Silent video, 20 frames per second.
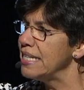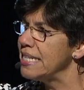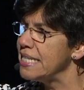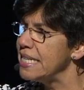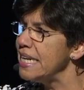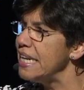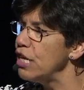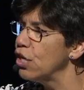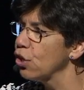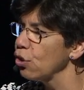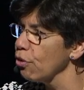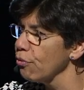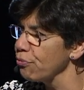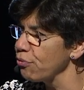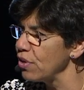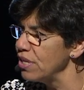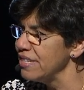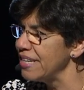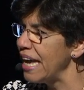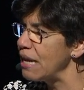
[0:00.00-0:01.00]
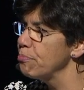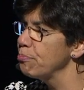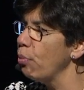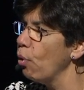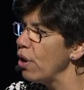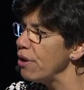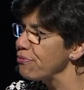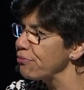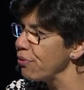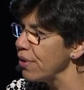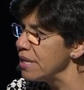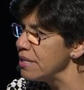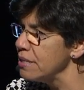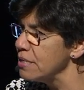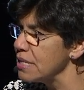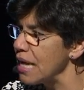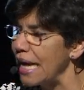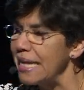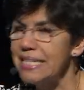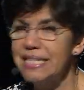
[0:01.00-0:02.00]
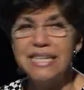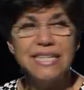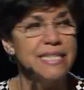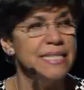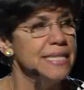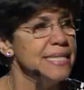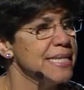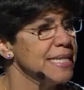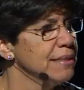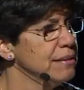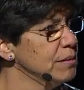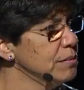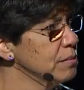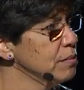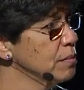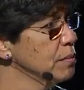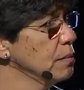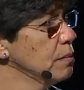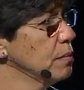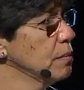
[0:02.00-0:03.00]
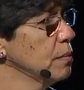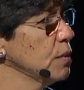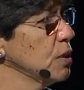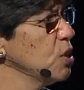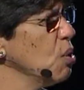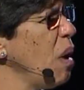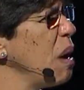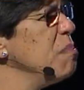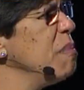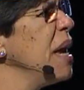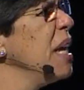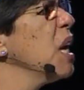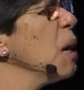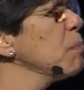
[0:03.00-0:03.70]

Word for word: city girlfriends had boyfriends. I didn't. So I made